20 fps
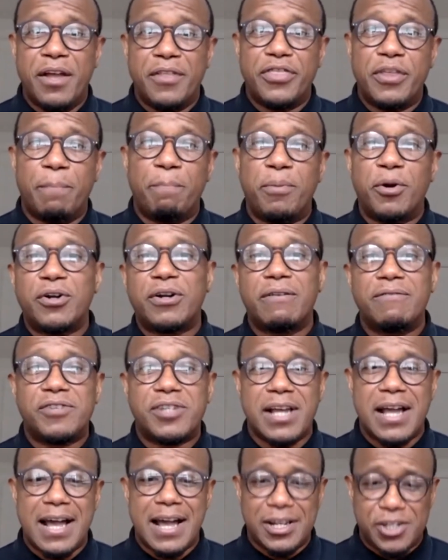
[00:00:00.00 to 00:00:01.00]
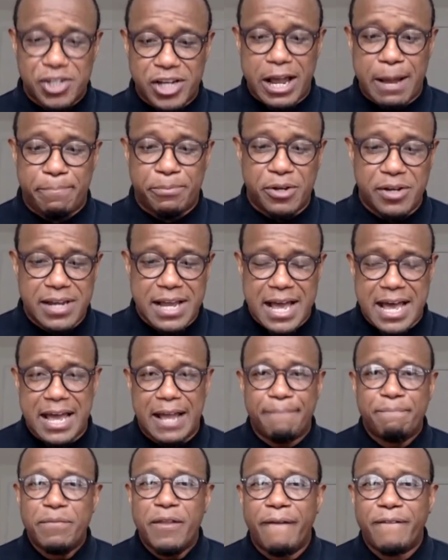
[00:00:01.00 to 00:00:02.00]
The book of John, chapter 9,
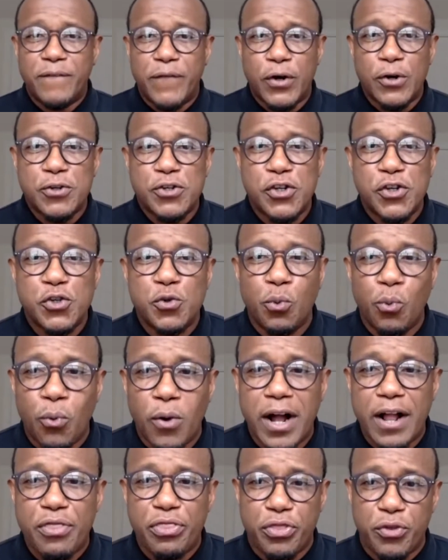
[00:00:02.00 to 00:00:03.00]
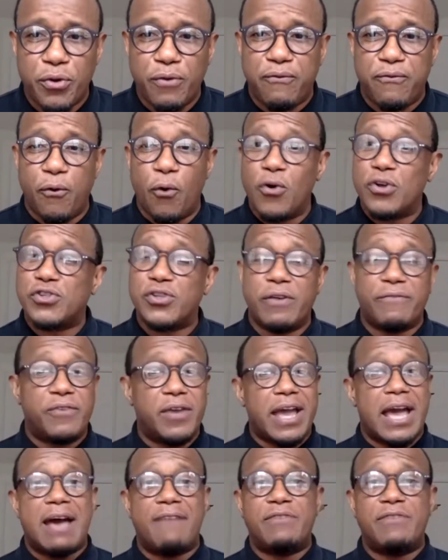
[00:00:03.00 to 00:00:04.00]
verses 1 through 4. So if you
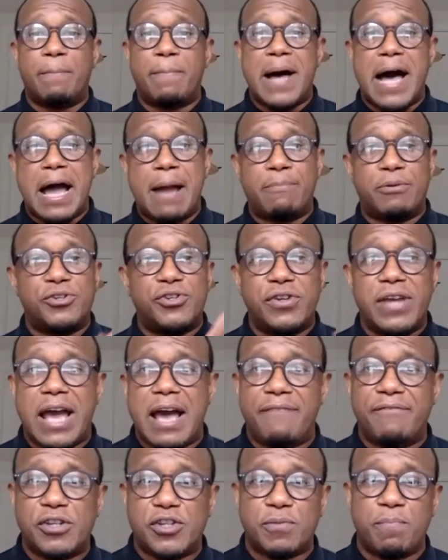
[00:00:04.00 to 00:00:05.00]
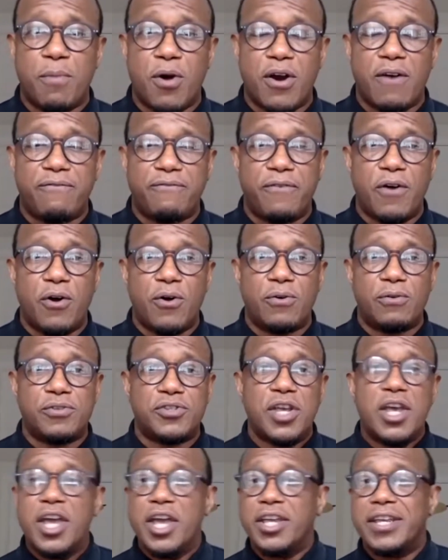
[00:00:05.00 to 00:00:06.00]
have your Bibles, you have your smartphones,
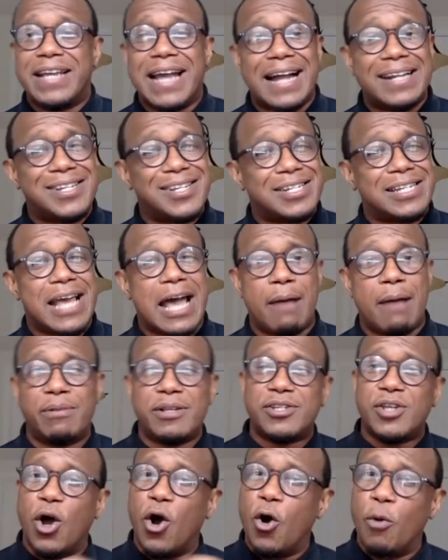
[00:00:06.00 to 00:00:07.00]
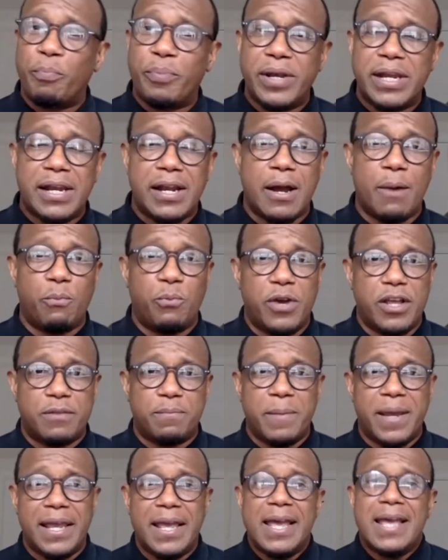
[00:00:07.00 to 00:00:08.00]
got your tablets, open it up with
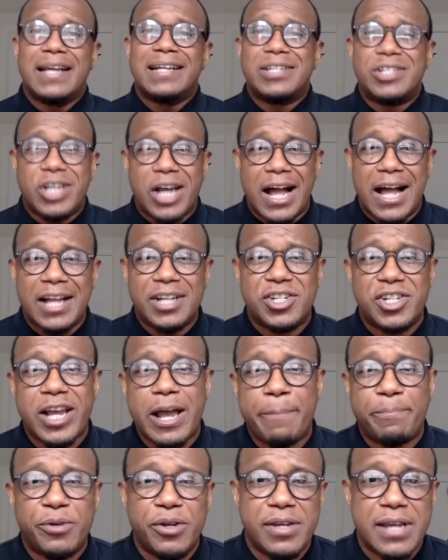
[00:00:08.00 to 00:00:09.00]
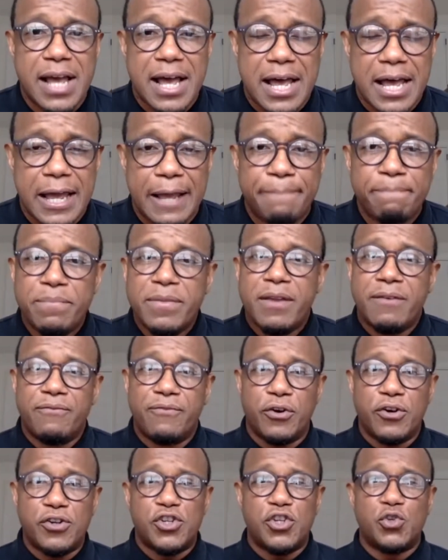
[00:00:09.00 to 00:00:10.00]
me. John chapter 9.
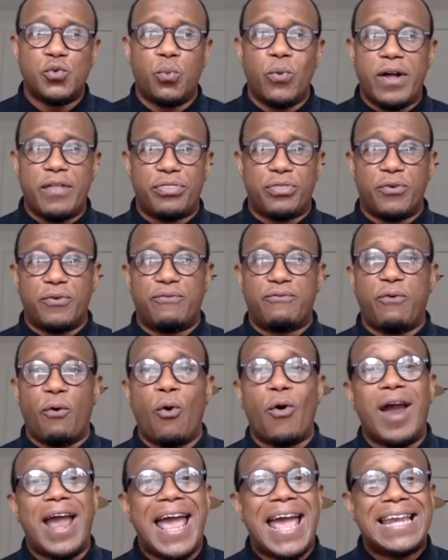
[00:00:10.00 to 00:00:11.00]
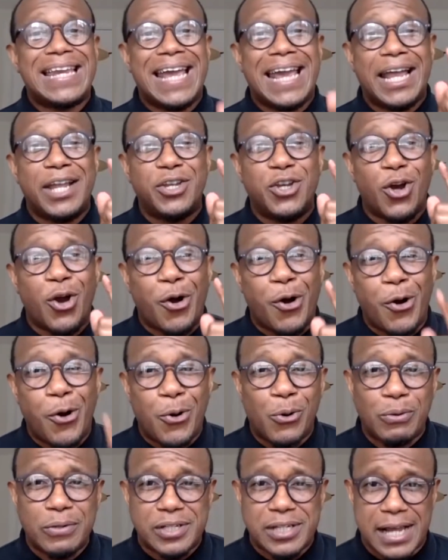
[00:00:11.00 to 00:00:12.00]
Verses 1 through 4, and in your
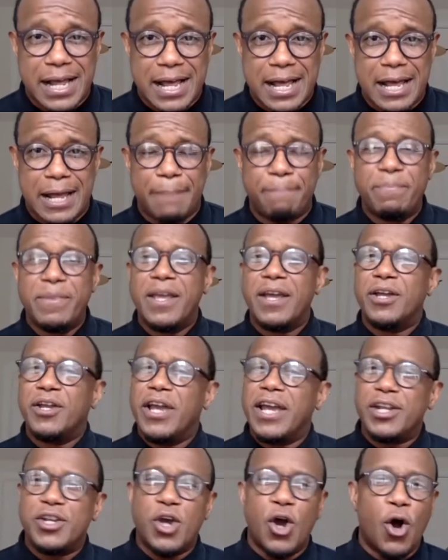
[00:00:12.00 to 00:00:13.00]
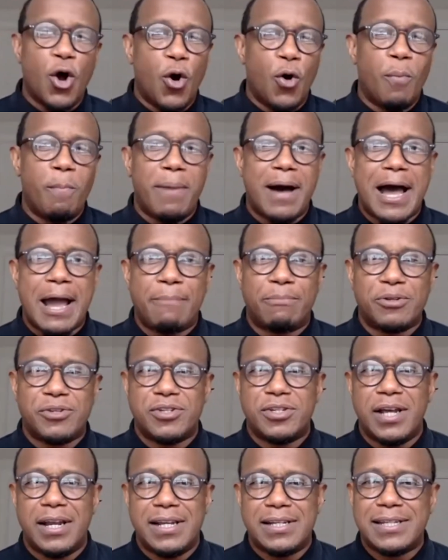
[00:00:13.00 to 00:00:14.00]
own time, in your own Bible
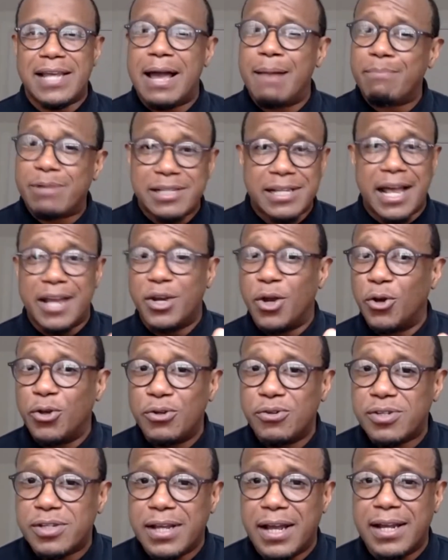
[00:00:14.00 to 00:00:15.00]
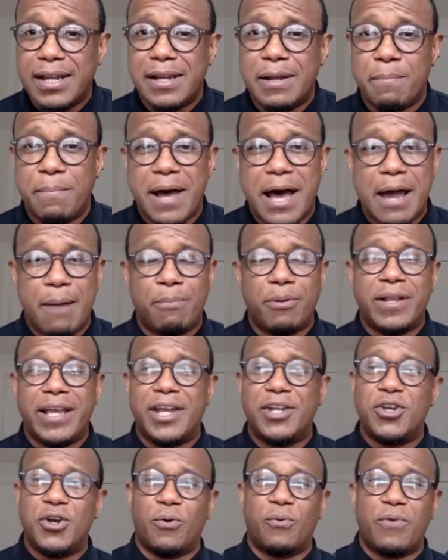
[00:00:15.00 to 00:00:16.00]
study time, because I know you're studying the Bible
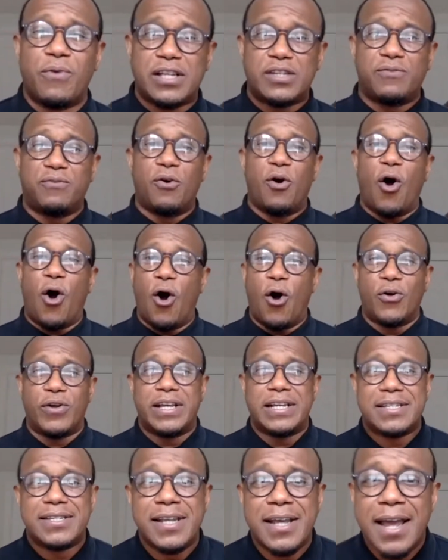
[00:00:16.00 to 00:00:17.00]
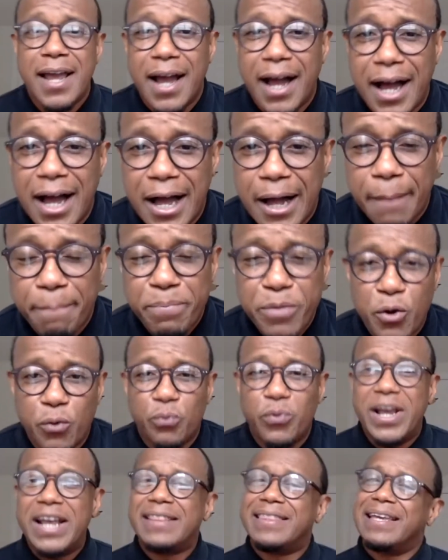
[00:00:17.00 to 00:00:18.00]
in your restful August,
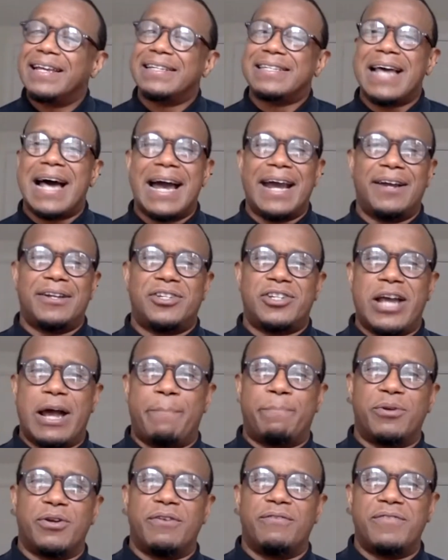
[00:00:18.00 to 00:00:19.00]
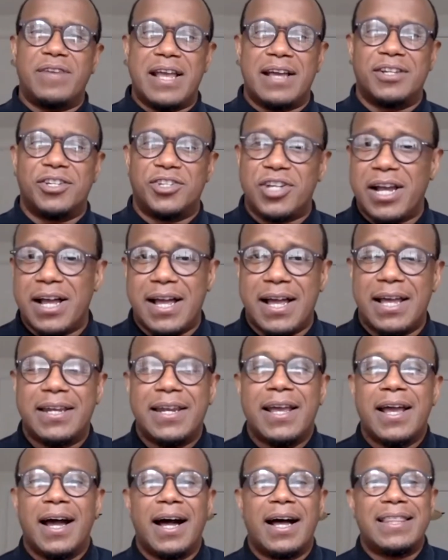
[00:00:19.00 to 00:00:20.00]
read the entire chapter of John,
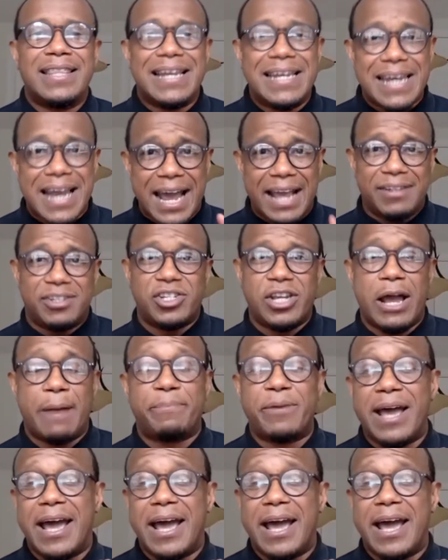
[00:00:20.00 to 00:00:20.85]
the 9th chapter.